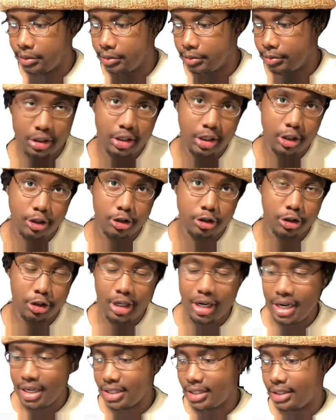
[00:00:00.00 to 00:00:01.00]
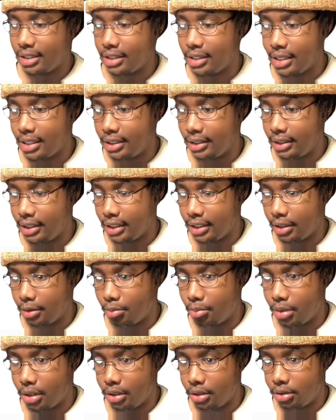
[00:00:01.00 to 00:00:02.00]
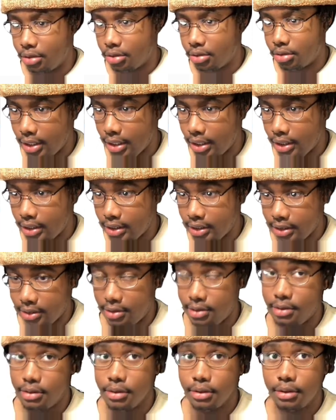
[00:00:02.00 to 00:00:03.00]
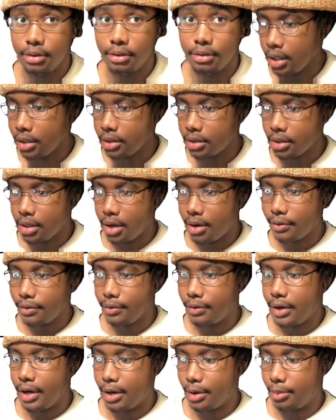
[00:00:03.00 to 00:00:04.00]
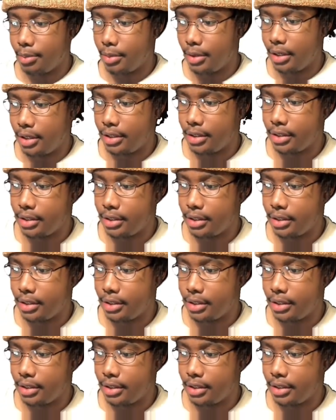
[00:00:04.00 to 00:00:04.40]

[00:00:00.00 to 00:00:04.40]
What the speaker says: texture, I actually kind of like it better, so A tier. Soft round brush,